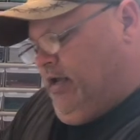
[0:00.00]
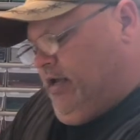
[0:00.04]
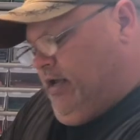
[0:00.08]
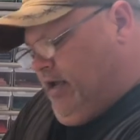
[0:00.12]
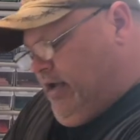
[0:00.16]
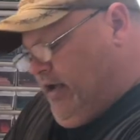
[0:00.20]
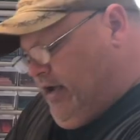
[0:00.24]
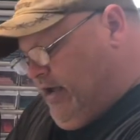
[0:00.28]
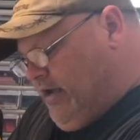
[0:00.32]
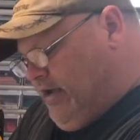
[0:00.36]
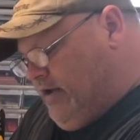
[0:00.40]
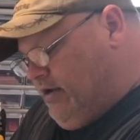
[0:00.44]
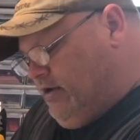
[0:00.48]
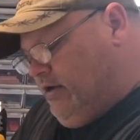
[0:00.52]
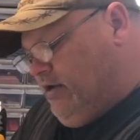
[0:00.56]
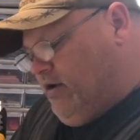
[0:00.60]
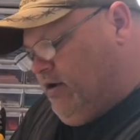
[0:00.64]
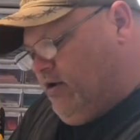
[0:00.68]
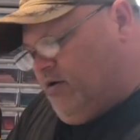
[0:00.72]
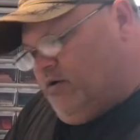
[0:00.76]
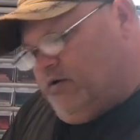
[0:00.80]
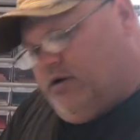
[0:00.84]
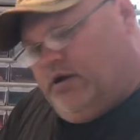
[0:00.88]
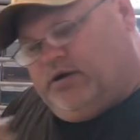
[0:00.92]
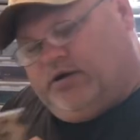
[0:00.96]
and you
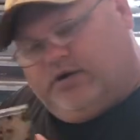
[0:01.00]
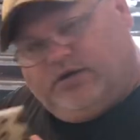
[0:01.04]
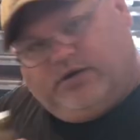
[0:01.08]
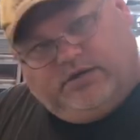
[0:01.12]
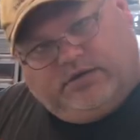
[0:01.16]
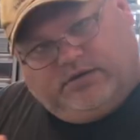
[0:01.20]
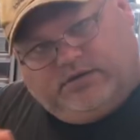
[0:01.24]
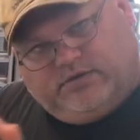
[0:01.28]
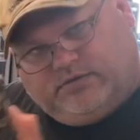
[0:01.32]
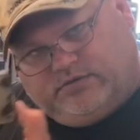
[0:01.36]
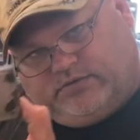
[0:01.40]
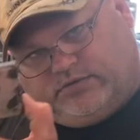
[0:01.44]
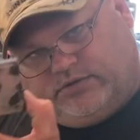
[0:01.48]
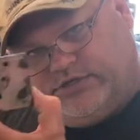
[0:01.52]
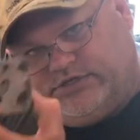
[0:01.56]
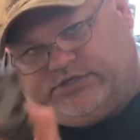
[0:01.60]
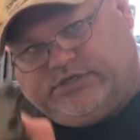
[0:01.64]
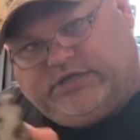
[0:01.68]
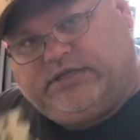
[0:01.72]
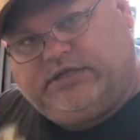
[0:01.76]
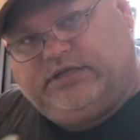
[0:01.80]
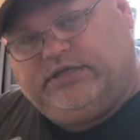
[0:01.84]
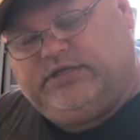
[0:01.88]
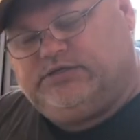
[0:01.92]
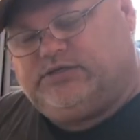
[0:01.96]
know we're
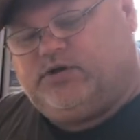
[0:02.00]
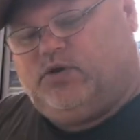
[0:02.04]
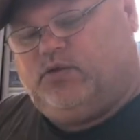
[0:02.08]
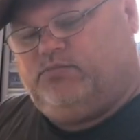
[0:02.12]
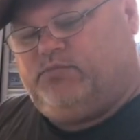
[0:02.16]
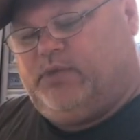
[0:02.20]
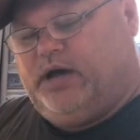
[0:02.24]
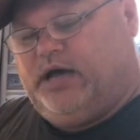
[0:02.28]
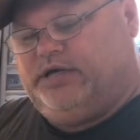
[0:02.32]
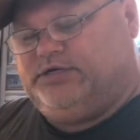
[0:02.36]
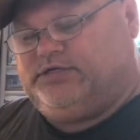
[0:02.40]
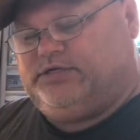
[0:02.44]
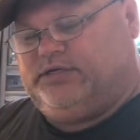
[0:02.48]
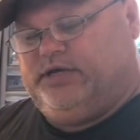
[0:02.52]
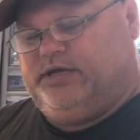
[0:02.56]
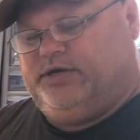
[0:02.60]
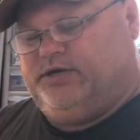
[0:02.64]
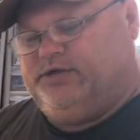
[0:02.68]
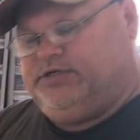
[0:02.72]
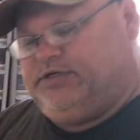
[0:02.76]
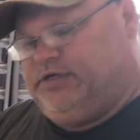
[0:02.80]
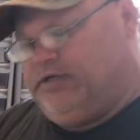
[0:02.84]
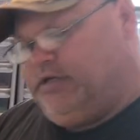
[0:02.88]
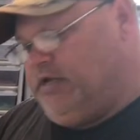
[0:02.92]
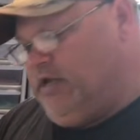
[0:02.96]
sticking these old
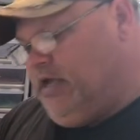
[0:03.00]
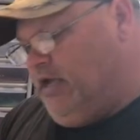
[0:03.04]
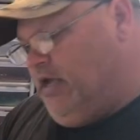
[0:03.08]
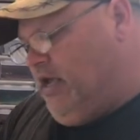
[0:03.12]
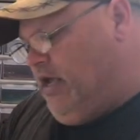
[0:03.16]
modulators in.